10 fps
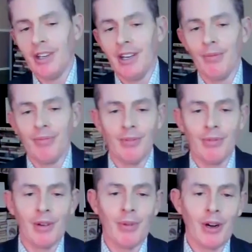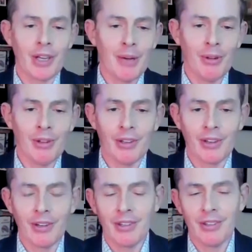a married couple,
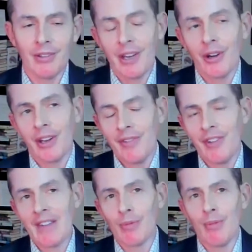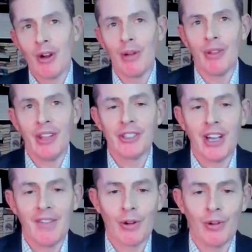or they don't even have to be married, but they each
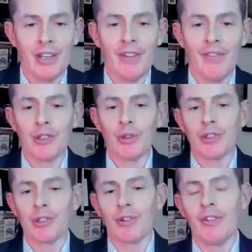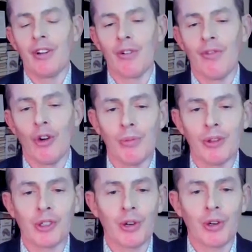have their own individual sort of
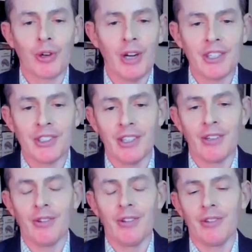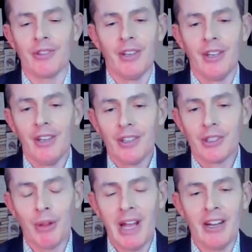irrevocable trusts. And there's
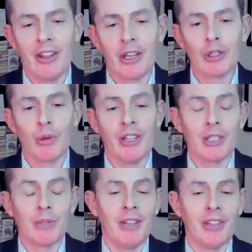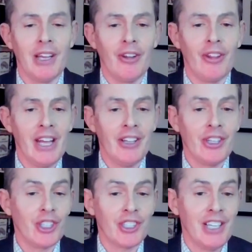some planning that goes with this. But at the end of the day, they
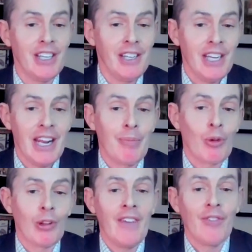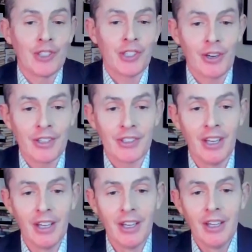just need any more life insurance.
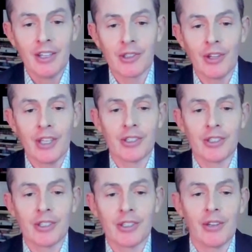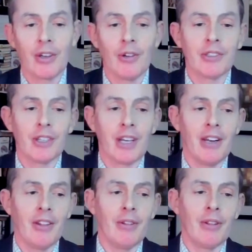And so that just goes to
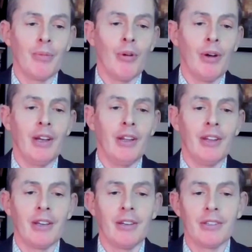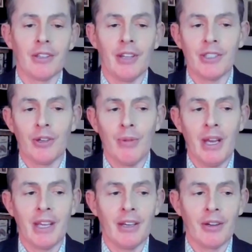kind of the point I think, Celeste, you're
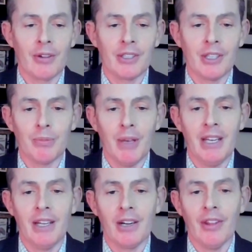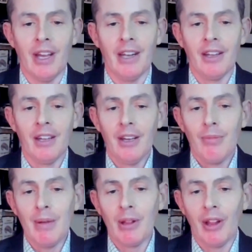making and Chris has made here, that
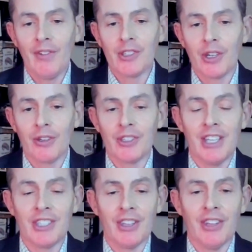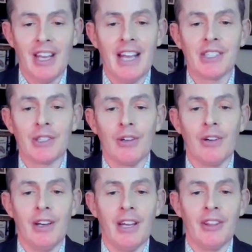maybe life insurance isn't the
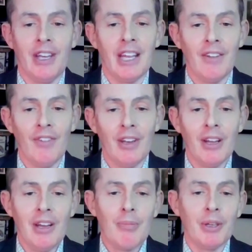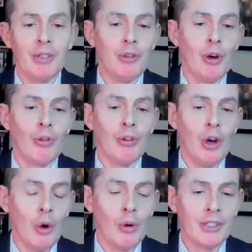answer at the end of it, but you don't
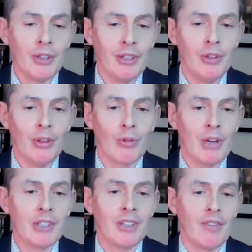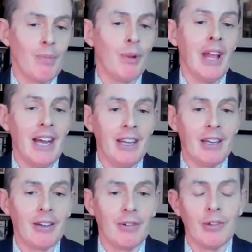know until you do the rest of the planning,
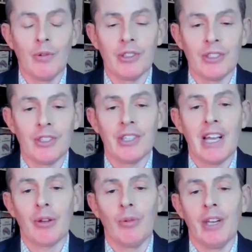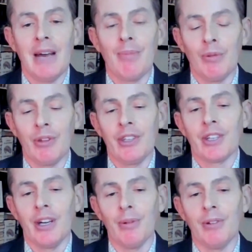which is exactly what happened with this
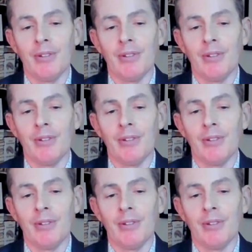couple.